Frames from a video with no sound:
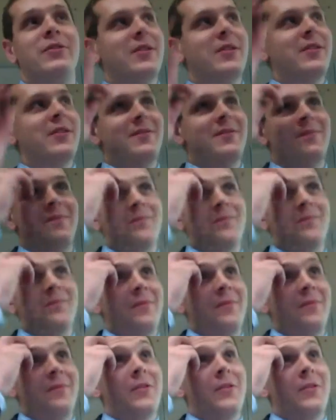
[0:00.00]
a.
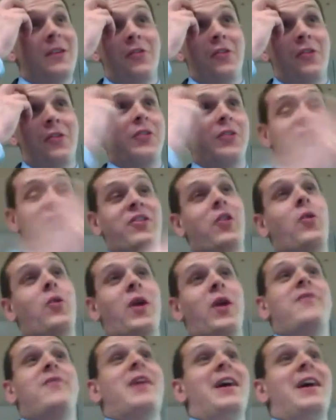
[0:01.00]
Yeah, Sonia was actually
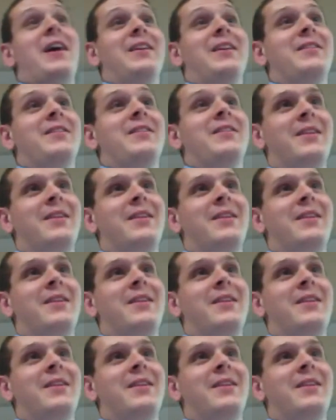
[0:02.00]
quite violent.